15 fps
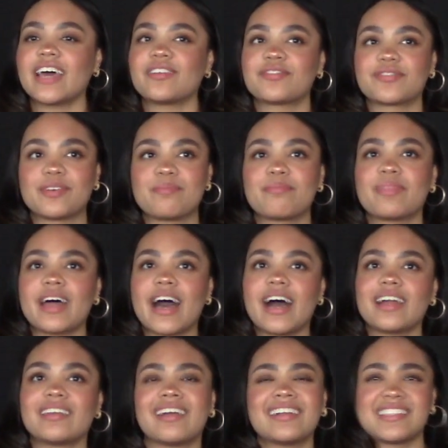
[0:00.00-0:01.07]
And from
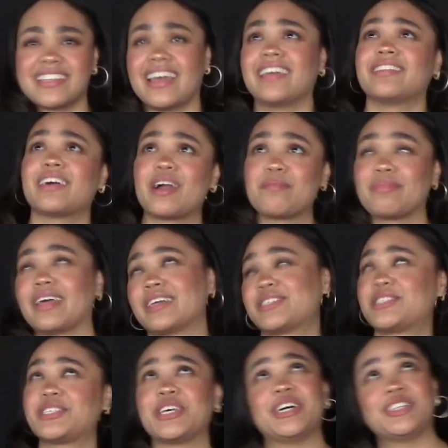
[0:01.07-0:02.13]
that, not saying that I'm like
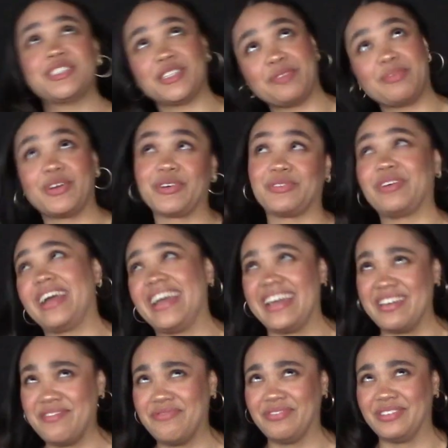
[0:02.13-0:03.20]
such a
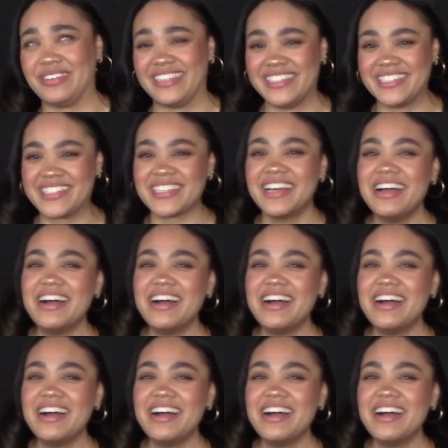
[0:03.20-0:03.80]
great influence,